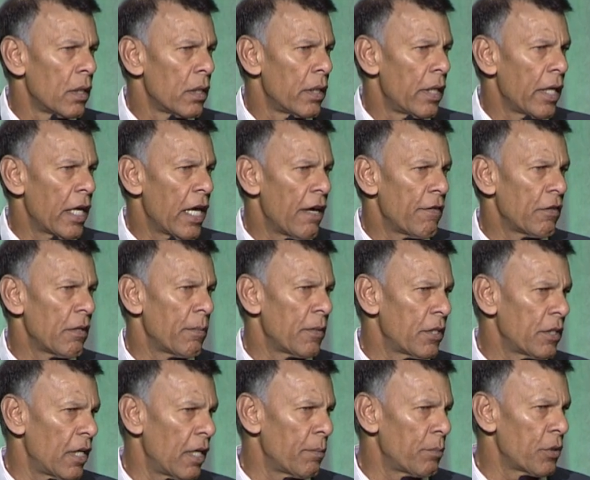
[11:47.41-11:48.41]
they gave them a
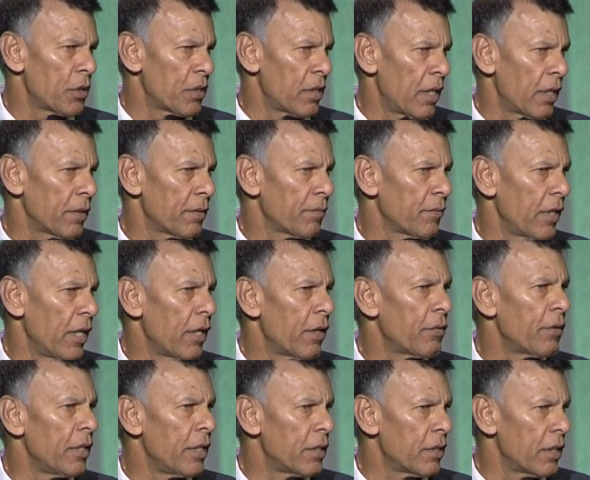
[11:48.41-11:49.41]
10%
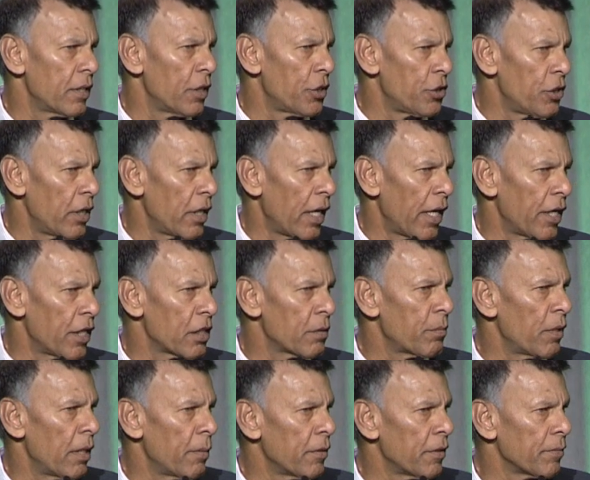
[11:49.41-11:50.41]
increase in the GIS
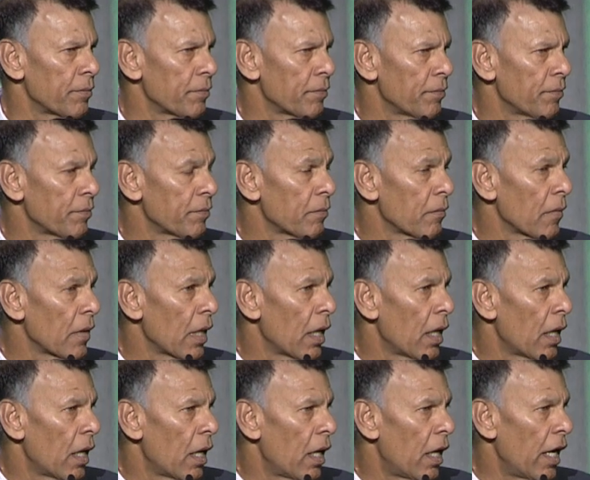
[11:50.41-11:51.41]
payment.
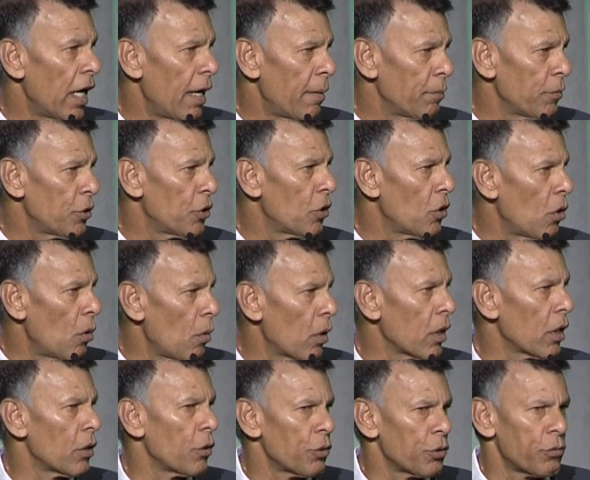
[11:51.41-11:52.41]
I happen to know one
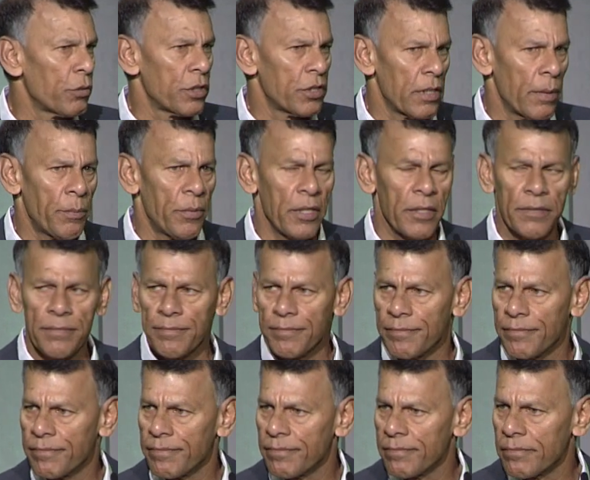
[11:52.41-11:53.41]
of those recipients.
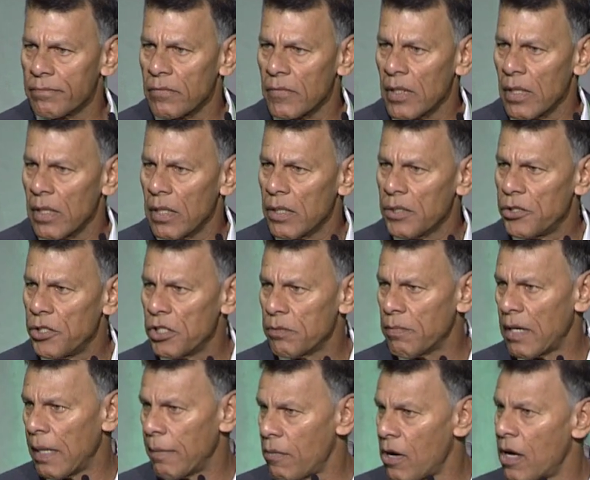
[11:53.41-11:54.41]
She's
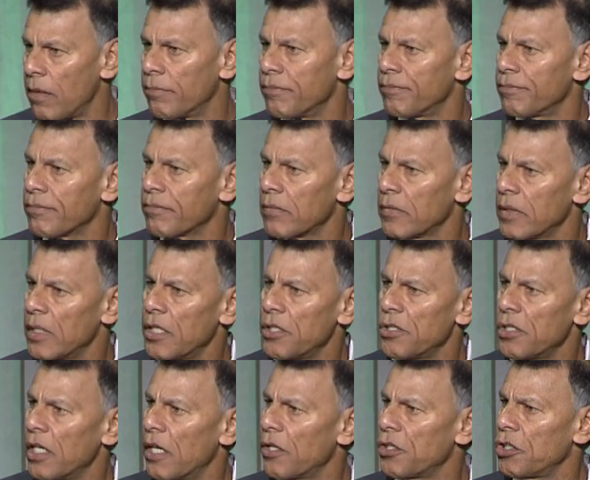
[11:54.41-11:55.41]
my mom.
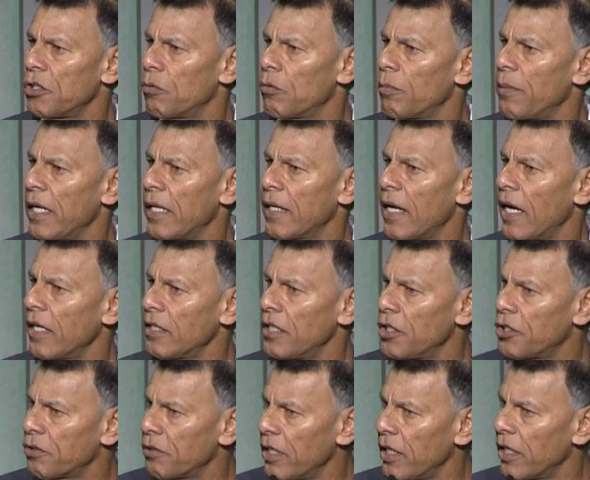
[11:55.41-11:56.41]
This year she will be
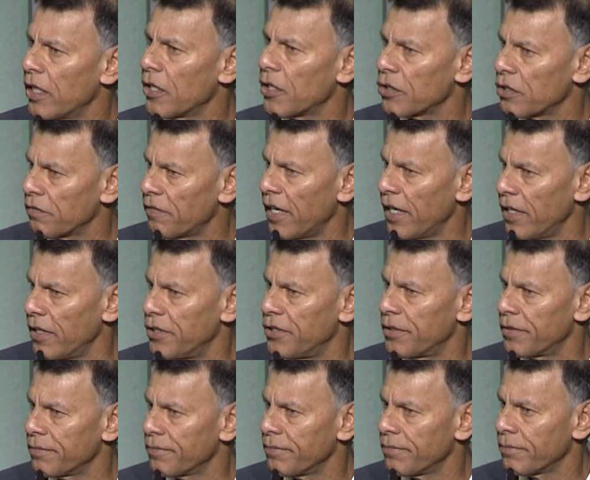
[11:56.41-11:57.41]
93 years of age.
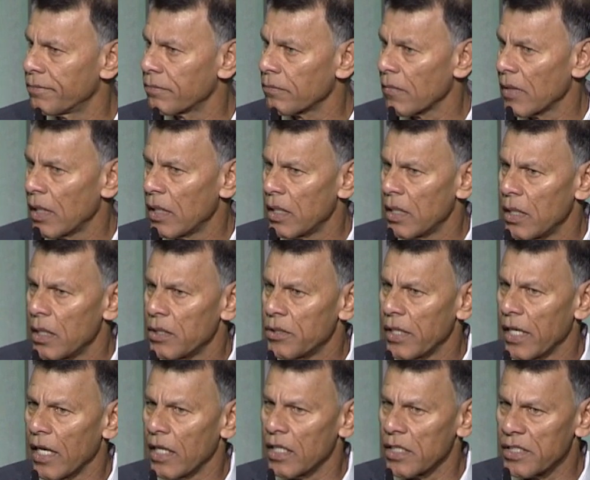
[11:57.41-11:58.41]
She
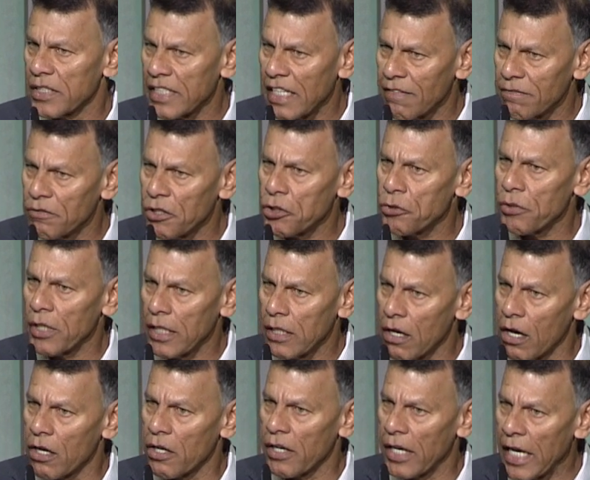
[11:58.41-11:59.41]
got a
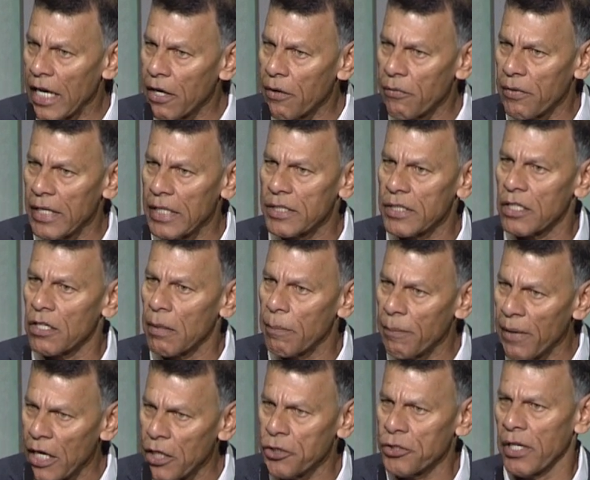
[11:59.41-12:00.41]
$73 increase in her
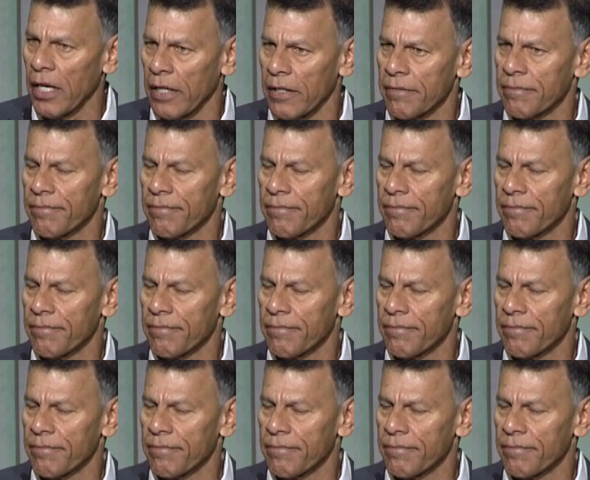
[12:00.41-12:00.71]
paycheck.